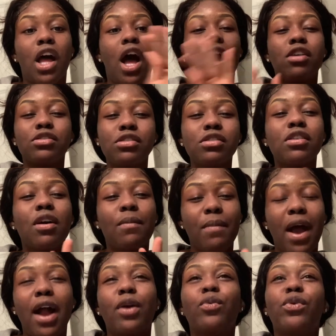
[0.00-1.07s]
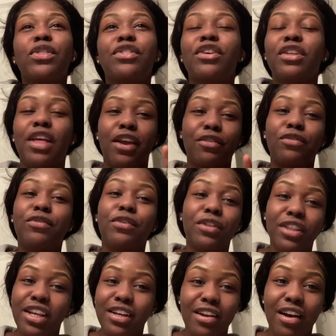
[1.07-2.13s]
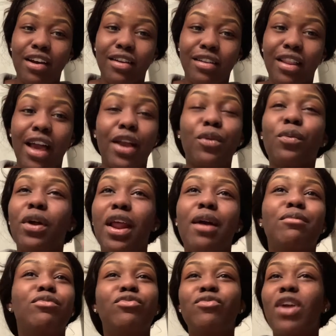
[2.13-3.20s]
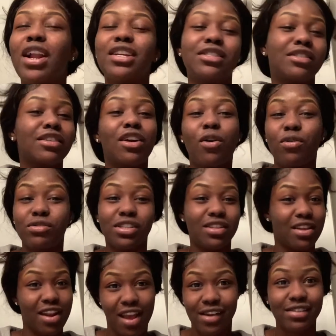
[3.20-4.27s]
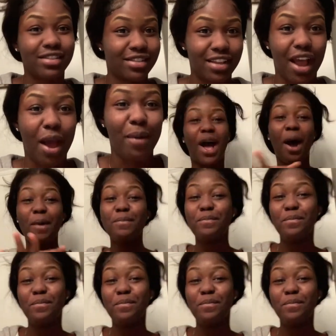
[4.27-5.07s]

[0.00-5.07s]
I'll just come back when they're like fully done, like when I'm ready to go to the next step. I'm